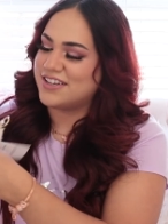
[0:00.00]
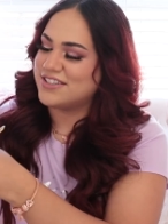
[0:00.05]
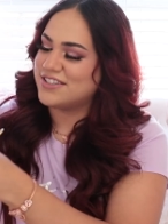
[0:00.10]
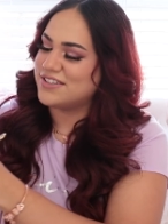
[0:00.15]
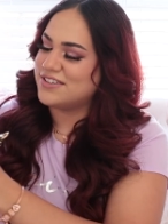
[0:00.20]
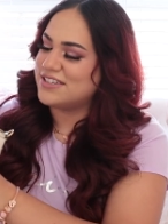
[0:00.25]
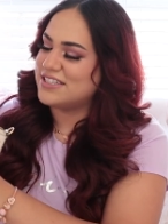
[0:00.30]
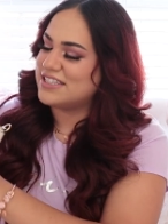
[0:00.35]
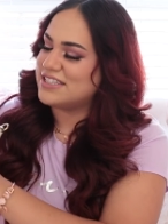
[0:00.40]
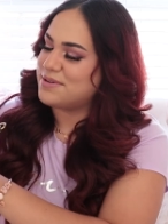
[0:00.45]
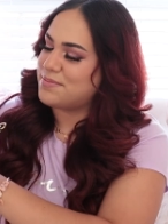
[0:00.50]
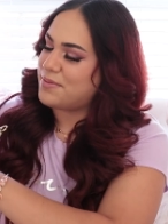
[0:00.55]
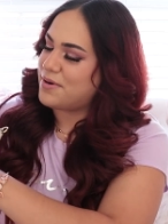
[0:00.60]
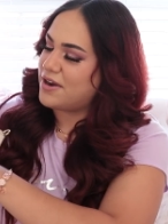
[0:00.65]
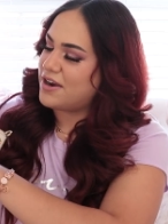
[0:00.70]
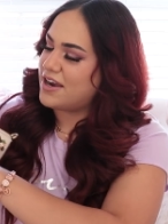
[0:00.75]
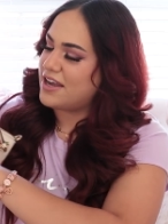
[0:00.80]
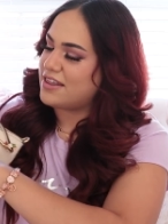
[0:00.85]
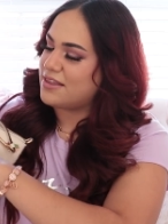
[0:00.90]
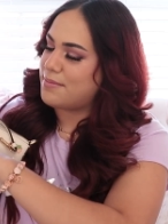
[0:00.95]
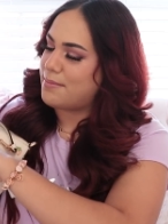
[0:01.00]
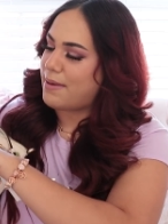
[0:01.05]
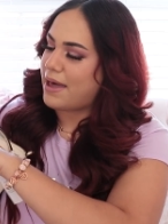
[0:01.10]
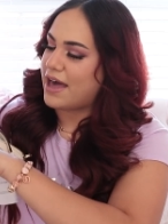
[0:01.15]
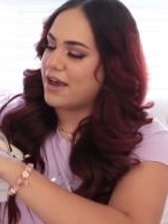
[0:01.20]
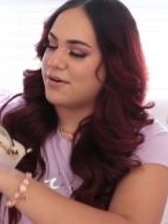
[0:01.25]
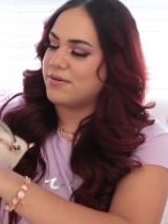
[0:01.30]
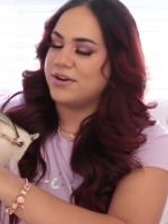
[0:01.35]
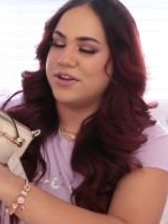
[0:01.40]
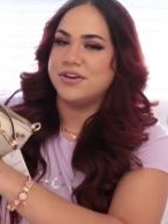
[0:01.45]
also a zipper in the
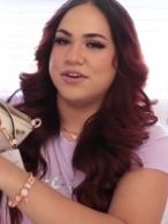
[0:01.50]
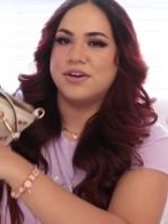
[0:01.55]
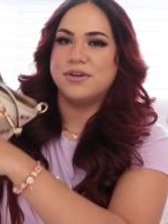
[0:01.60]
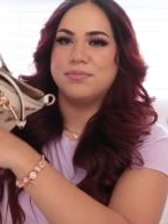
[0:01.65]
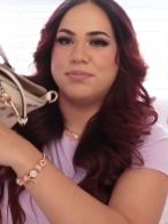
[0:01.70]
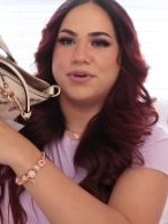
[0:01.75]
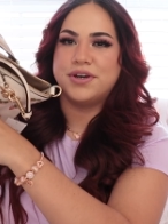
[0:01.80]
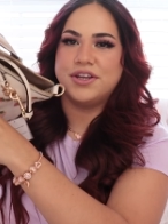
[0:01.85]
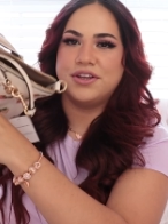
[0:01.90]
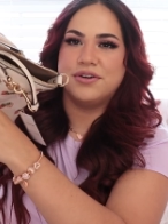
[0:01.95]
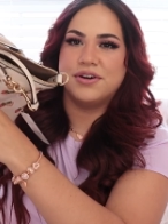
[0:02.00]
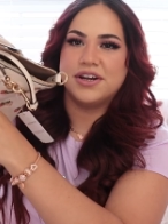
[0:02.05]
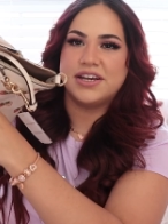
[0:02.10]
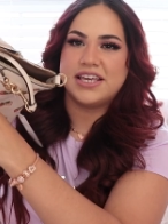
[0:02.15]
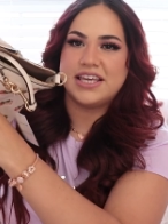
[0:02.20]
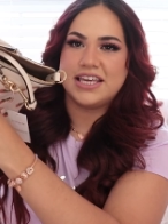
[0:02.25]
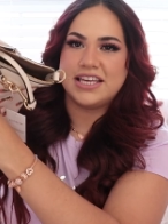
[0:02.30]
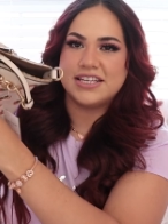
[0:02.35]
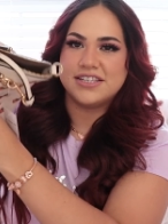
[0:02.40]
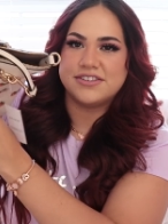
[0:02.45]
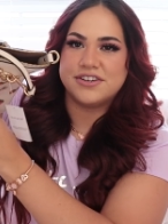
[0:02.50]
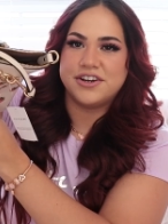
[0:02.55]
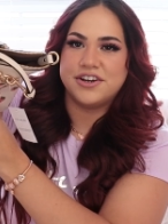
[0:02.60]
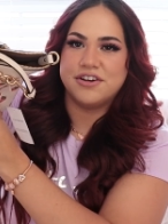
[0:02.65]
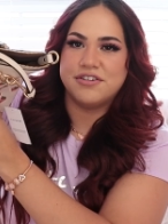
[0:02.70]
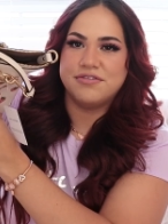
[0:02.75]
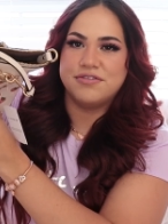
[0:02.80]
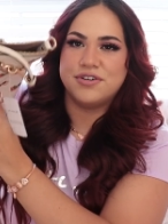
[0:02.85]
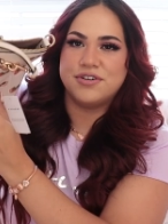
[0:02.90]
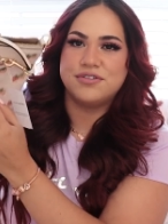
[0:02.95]
back where you can put your keys or
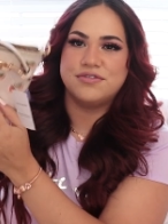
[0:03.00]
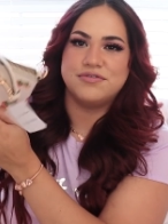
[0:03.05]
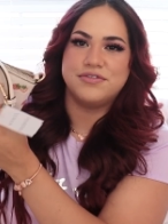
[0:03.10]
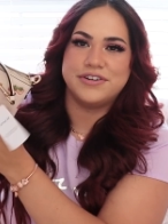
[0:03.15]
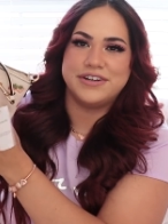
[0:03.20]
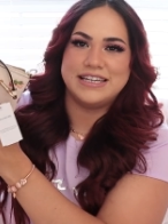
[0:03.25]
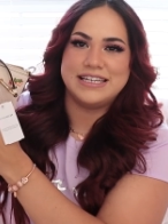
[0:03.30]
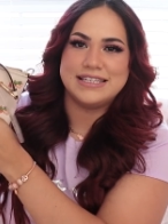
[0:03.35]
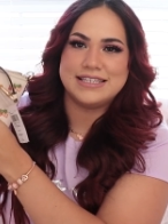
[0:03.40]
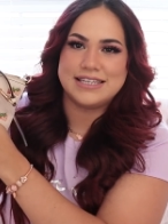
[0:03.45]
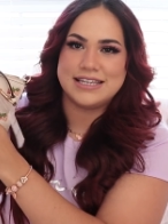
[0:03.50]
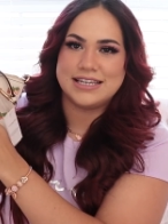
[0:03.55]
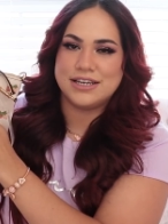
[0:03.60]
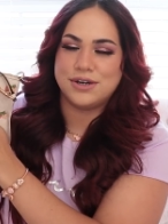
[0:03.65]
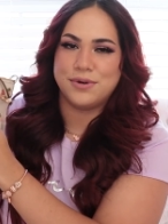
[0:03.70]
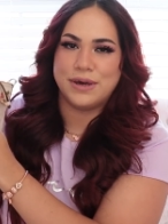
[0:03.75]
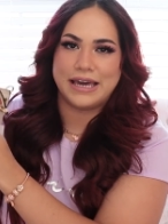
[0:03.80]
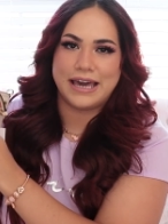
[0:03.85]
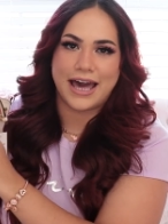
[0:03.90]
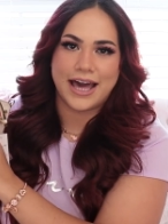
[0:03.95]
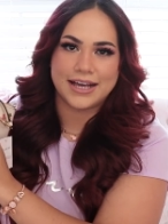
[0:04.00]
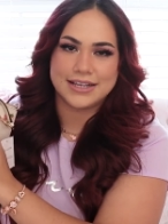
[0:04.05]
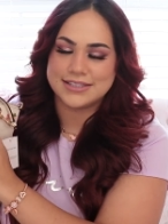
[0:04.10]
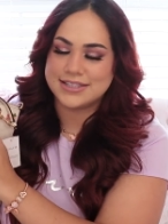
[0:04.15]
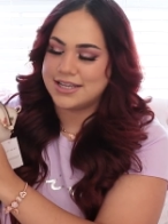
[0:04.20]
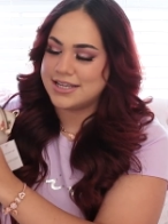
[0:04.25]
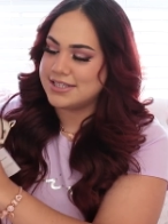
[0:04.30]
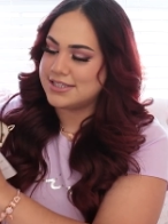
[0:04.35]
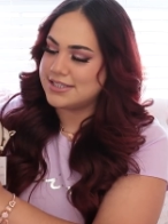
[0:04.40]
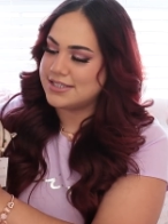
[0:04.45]
your phone for easy quick
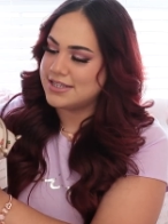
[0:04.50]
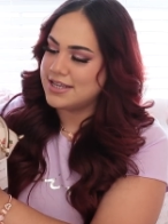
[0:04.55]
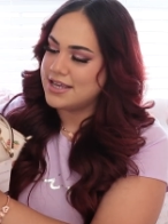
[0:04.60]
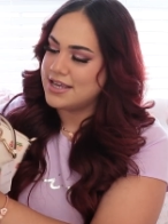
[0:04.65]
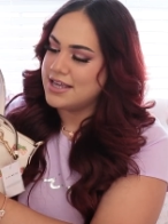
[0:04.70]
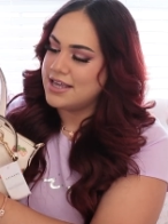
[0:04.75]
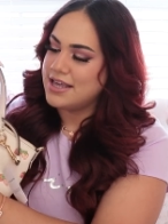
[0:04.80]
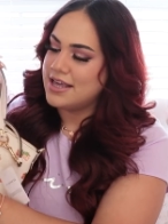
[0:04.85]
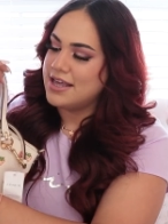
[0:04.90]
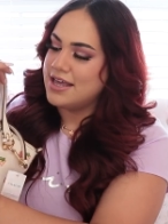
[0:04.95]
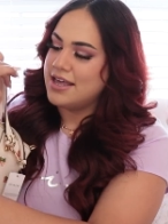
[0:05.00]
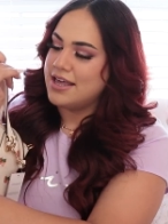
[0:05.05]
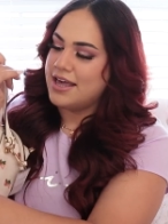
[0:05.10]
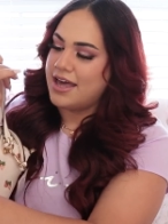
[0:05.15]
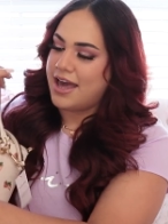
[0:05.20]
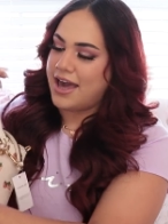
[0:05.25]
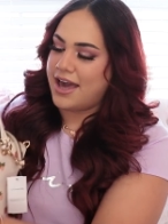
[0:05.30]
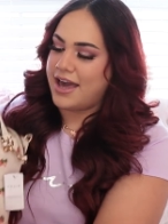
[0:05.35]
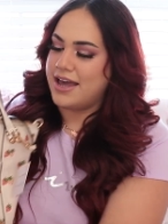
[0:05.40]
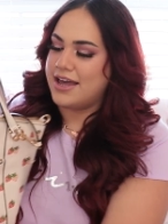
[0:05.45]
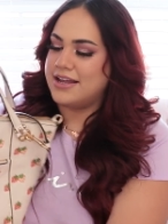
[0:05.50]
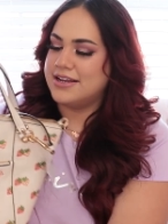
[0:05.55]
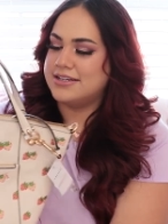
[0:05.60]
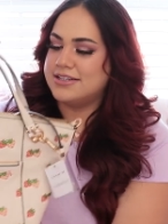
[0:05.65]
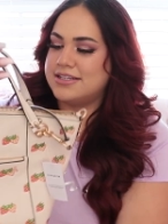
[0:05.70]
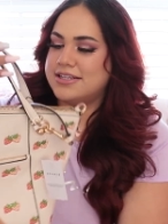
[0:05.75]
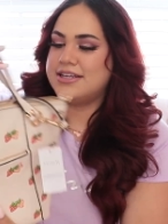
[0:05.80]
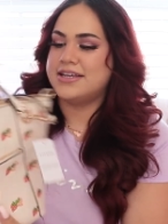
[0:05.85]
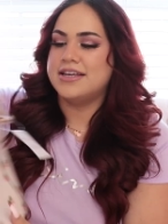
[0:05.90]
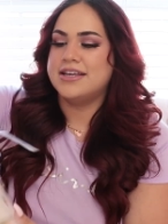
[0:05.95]
access
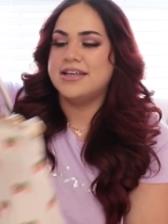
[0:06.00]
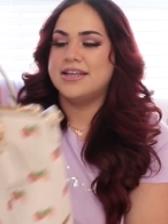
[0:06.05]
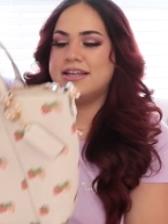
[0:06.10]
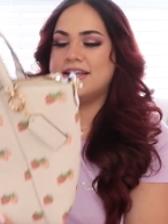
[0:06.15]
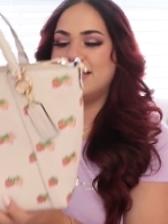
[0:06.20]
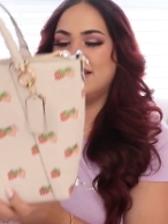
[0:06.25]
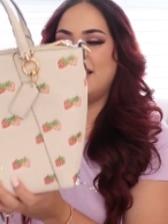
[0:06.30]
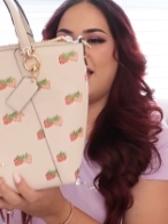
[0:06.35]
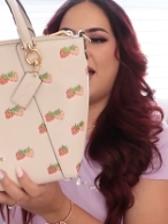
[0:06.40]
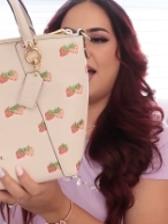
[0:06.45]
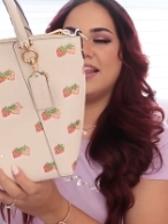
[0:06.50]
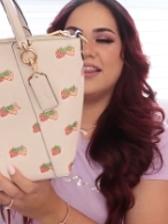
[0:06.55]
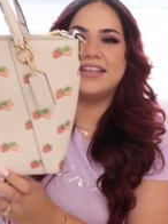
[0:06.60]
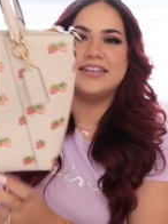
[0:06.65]
and yeah